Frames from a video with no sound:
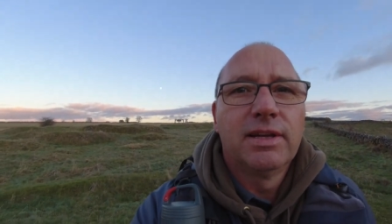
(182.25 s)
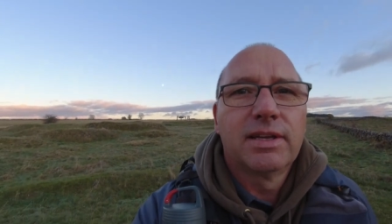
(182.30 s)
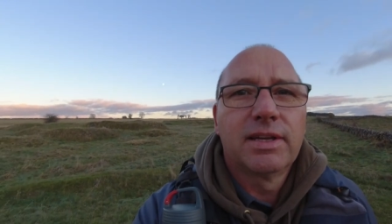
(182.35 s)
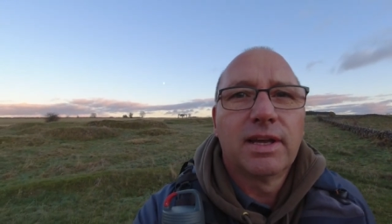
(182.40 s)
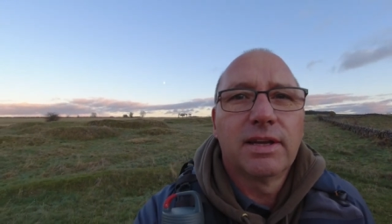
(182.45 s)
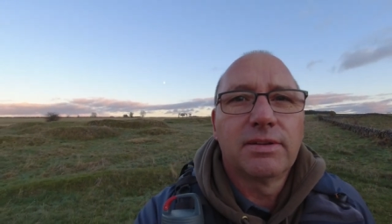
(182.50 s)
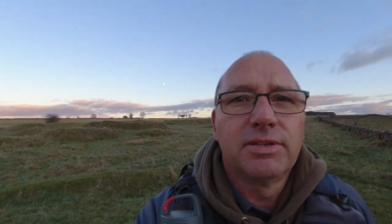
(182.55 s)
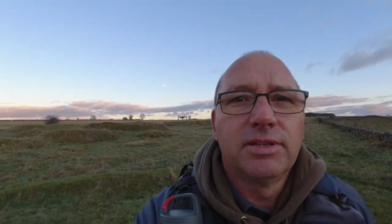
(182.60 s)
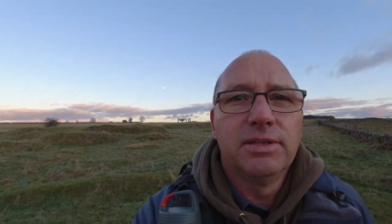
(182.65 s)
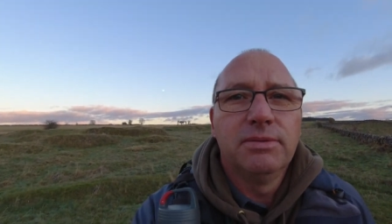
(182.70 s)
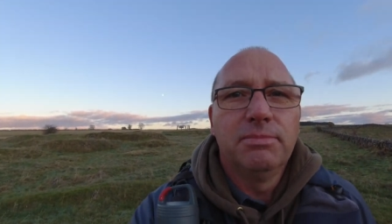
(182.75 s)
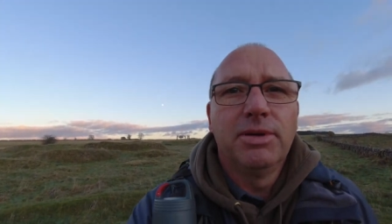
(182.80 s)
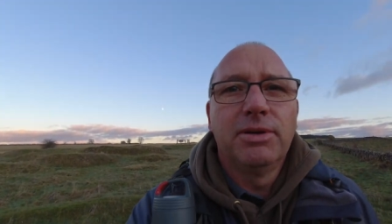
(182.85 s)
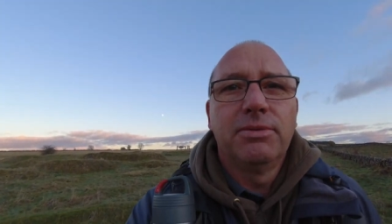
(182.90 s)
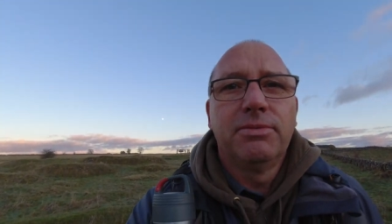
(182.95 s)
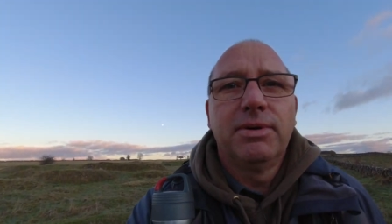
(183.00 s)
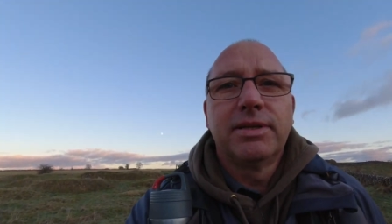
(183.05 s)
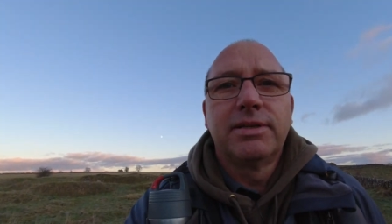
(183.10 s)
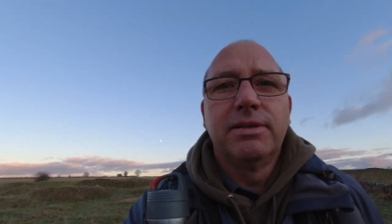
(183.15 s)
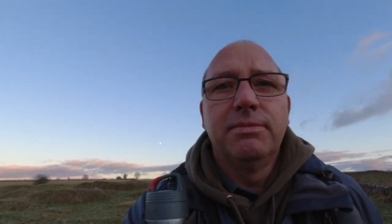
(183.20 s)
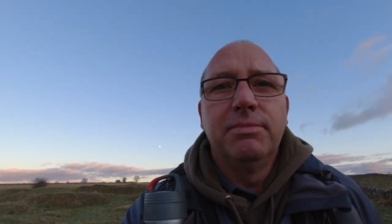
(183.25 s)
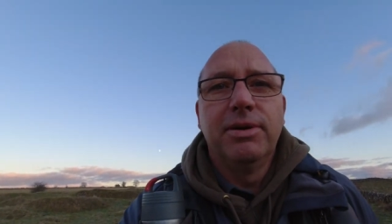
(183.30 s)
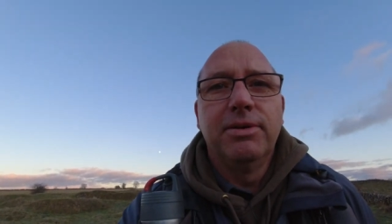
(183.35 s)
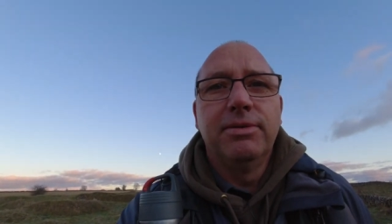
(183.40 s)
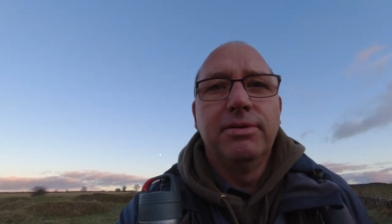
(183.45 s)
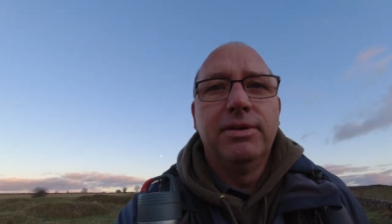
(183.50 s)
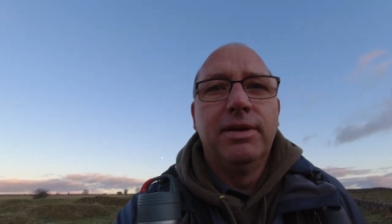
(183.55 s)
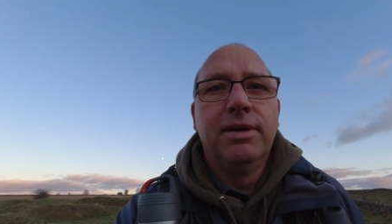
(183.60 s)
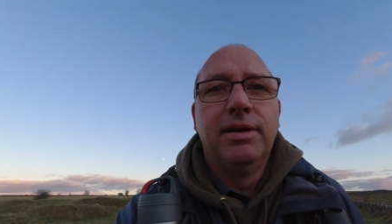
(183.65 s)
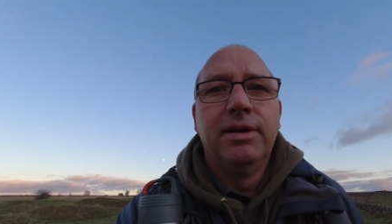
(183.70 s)
capture the moon. Where's the
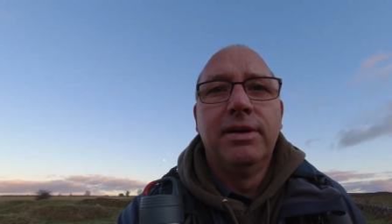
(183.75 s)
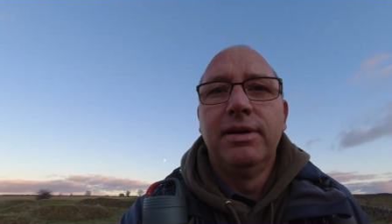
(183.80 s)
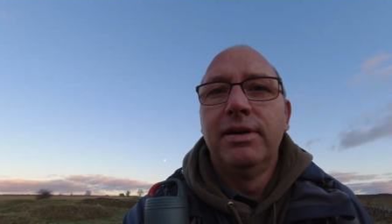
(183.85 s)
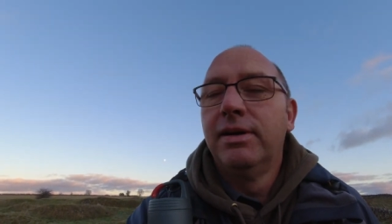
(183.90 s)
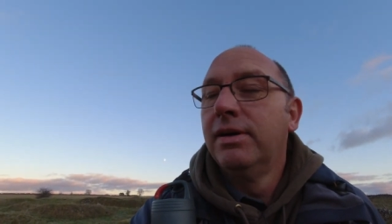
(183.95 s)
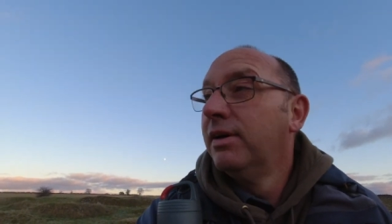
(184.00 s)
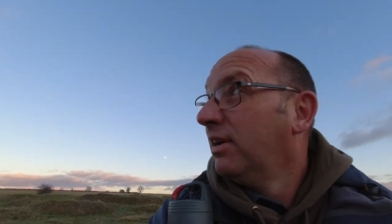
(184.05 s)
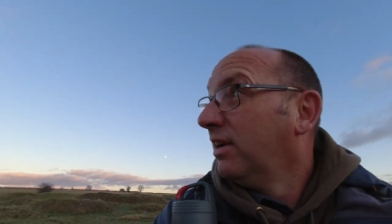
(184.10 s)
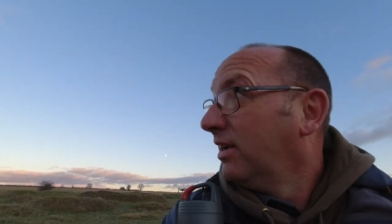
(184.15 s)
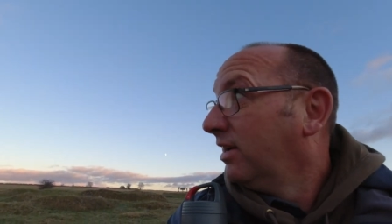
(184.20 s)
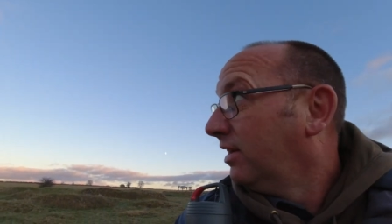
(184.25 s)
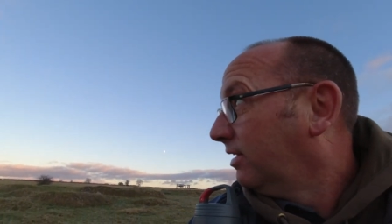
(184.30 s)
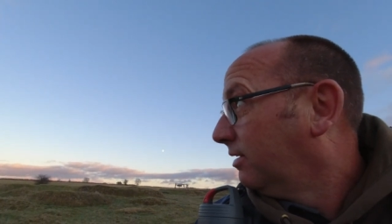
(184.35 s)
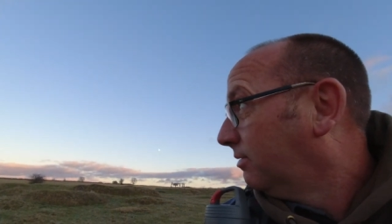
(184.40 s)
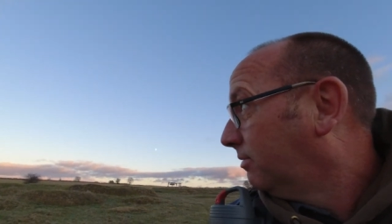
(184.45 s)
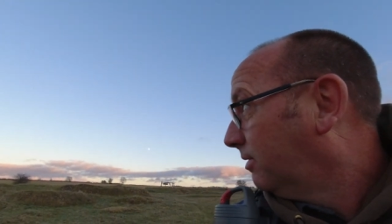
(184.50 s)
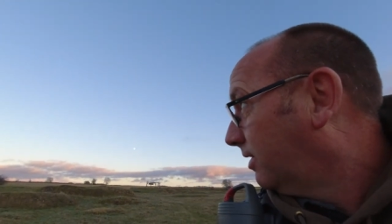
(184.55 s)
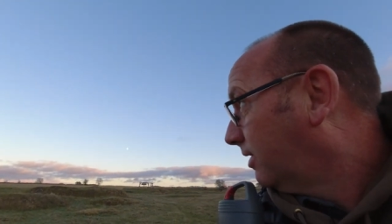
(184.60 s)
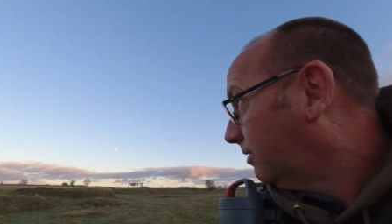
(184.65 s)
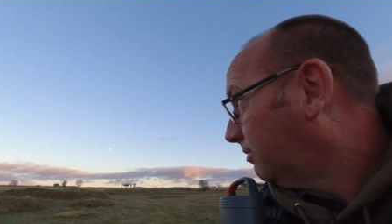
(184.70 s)
moon? Where